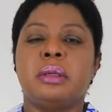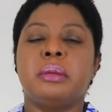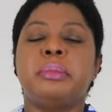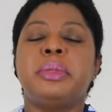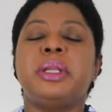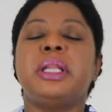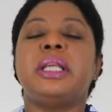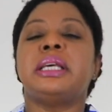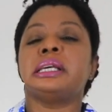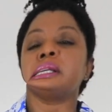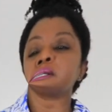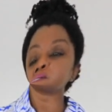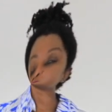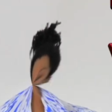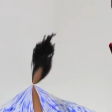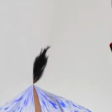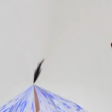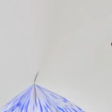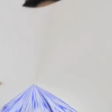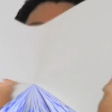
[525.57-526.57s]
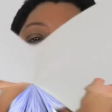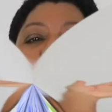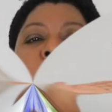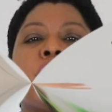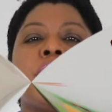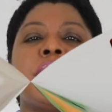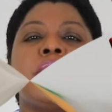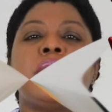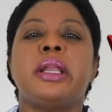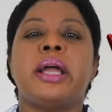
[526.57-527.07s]
Please,
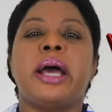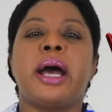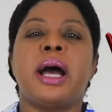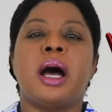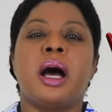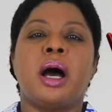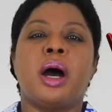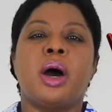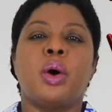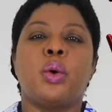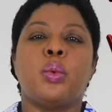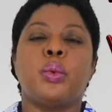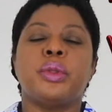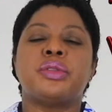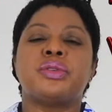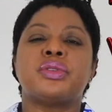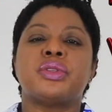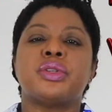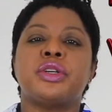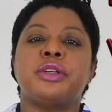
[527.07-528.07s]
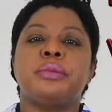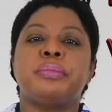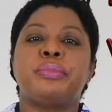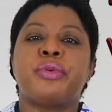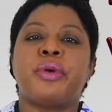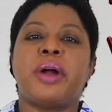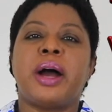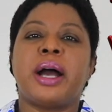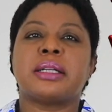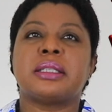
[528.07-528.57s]
start now with certain
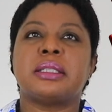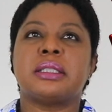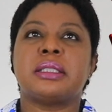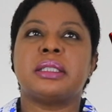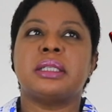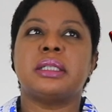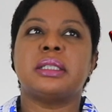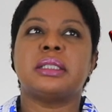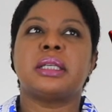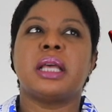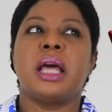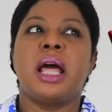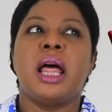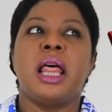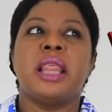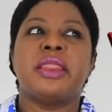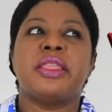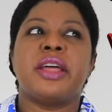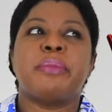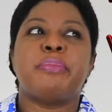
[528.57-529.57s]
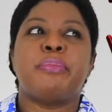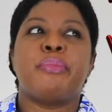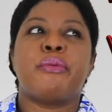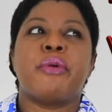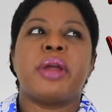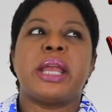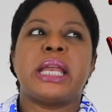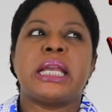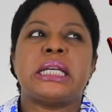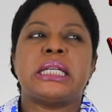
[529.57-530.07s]
practices that
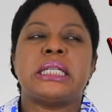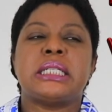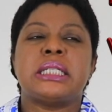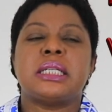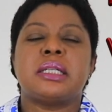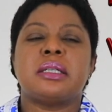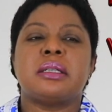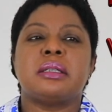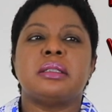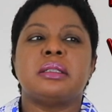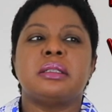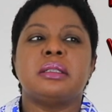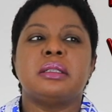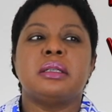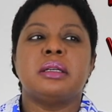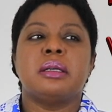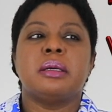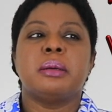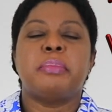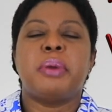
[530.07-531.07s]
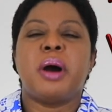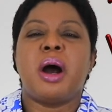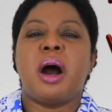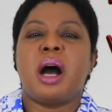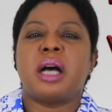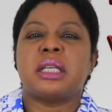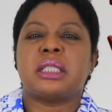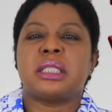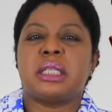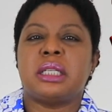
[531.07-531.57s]
bring
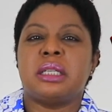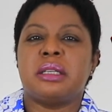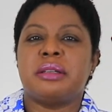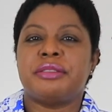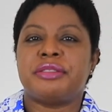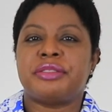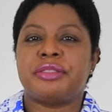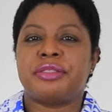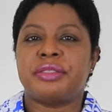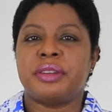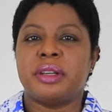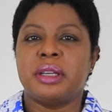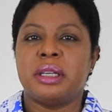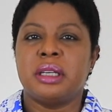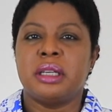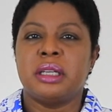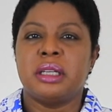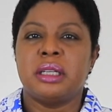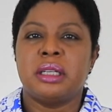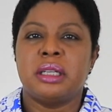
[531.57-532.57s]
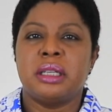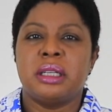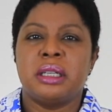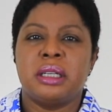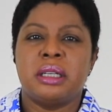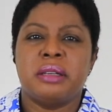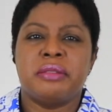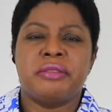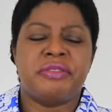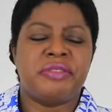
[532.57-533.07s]
positive
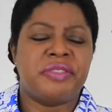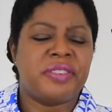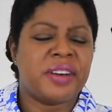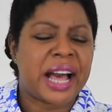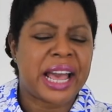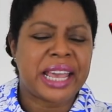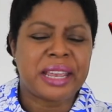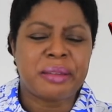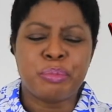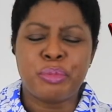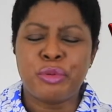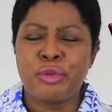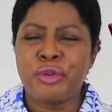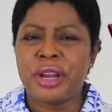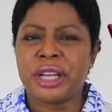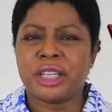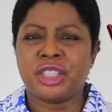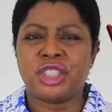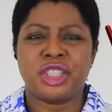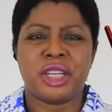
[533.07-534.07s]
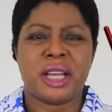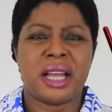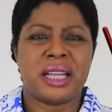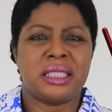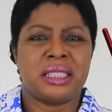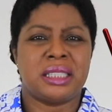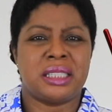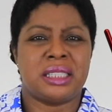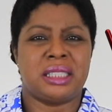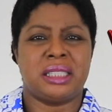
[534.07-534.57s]

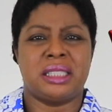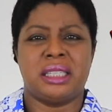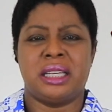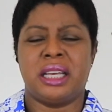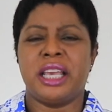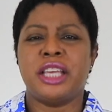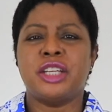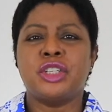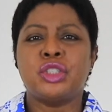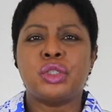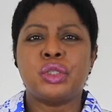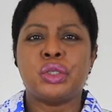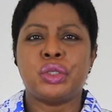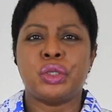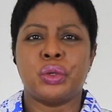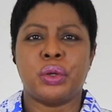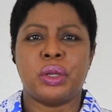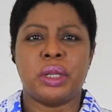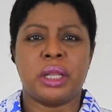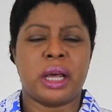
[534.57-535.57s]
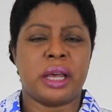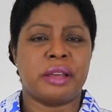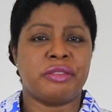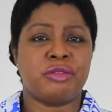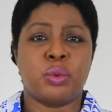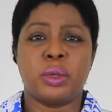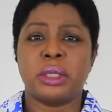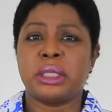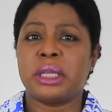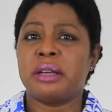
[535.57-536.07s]
vibrations into your life,
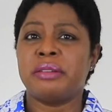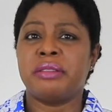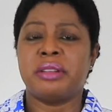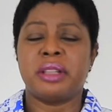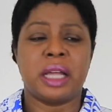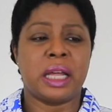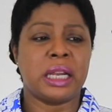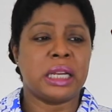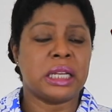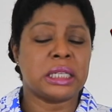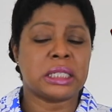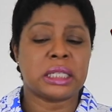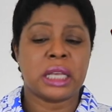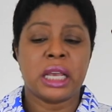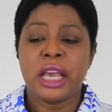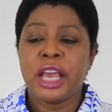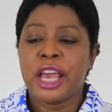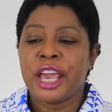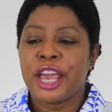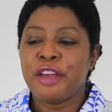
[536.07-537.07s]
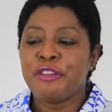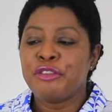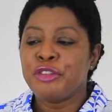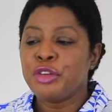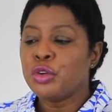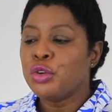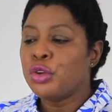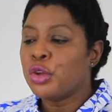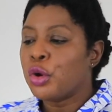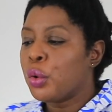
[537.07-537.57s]
whatever that is. If
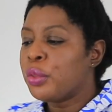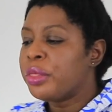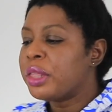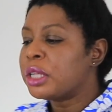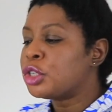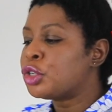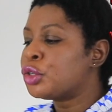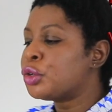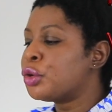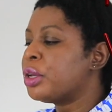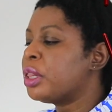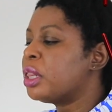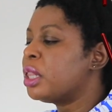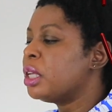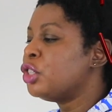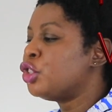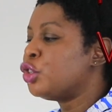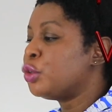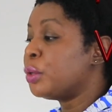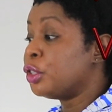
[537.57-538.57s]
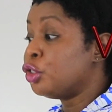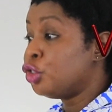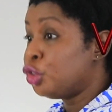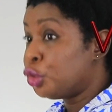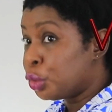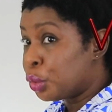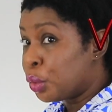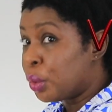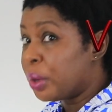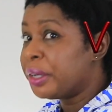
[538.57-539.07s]
you know there's certain things you
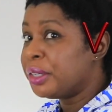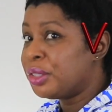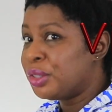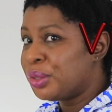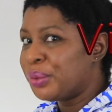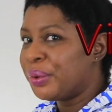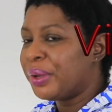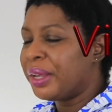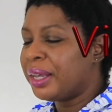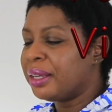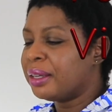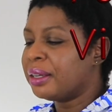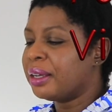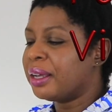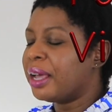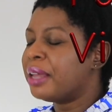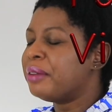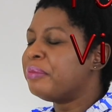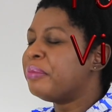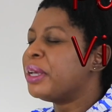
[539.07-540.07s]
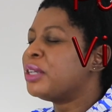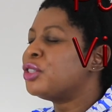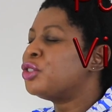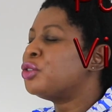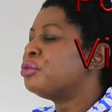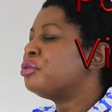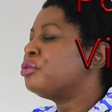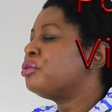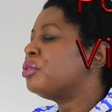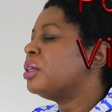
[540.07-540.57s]
enjoy doing and makes
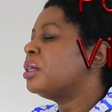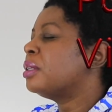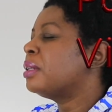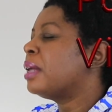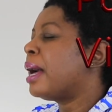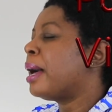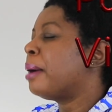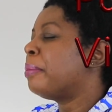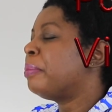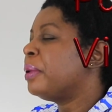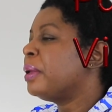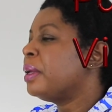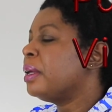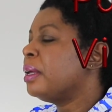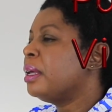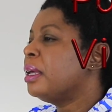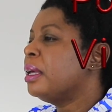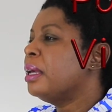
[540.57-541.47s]
you feel happy,